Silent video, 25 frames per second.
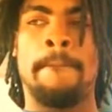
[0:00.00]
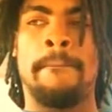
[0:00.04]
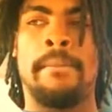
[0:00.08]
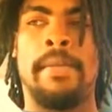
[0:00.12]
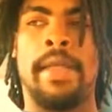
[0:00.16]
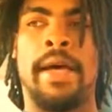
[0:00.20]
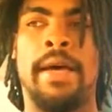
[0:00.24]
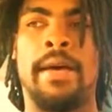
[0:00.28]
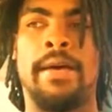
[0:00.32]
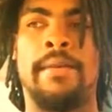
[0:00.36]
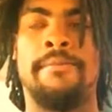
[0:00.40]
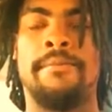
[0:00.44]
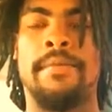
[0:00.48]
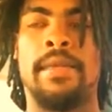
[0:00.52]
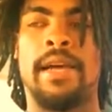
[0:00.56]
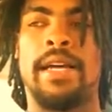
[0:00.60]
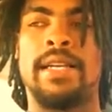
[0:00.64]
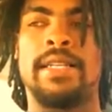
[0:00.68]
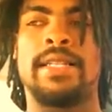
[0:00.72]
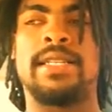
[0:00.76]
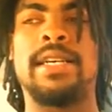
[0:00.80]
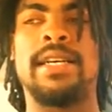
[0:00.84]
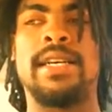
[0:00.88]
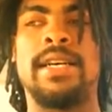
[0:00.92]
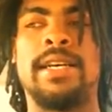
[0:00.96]
Like I
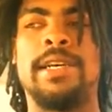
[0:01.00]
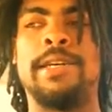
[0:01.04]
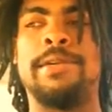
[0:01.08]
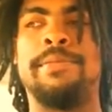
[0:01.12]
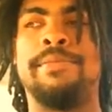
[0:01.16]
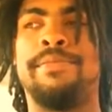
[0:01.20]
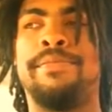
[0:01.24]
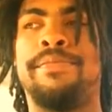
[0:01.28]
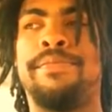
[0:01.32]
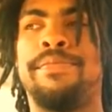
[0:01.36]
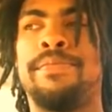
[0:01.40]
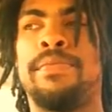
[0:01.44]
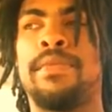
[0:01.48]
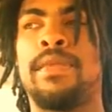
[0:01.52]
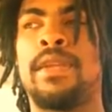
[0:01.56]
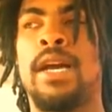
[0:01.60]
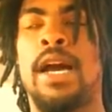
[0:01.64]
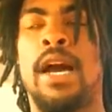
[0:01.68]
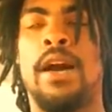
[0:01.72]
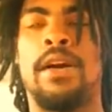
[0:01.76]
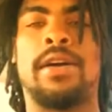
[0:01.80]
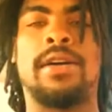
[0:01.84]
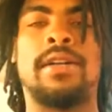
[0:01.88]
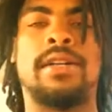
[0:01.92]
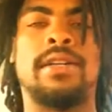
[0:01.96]
said,
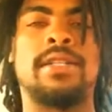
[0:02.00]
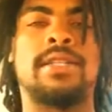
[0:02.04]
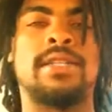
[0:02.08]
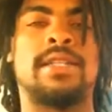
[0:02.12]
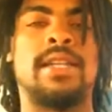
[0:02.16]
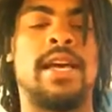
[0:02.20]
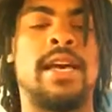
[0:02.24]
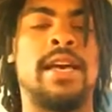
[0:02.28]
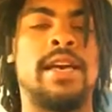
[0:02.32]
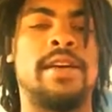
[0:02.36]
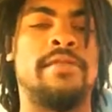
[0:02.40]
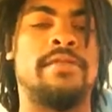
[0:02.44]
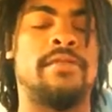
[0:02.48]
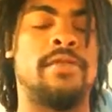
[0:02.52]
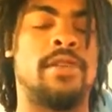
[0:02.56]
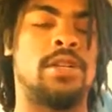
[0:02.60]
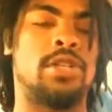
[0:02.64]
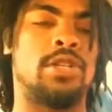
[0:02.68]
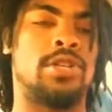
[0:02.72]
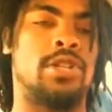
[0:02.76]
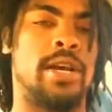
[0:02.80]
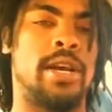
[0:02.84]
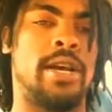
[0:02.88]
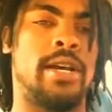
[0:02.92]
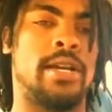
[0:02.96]
how can a slave
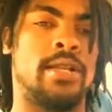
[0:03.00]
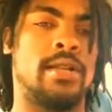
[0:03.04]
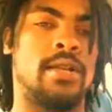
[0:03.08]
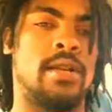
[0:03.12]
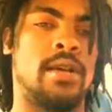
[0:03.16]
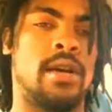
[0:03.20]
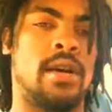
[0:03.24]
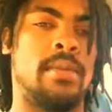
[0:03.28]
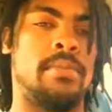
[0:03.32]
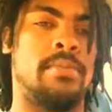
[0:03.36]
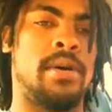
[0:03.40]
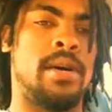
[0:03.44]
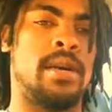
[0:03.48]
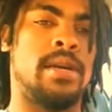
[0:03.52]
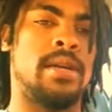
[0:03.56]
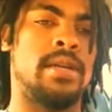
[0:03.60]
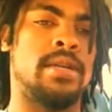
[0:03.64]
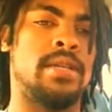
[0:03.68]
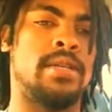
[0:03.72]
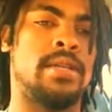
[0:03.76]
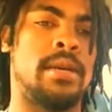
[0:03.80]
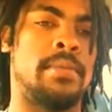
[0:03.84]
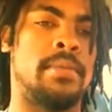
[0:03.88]
attract abundance?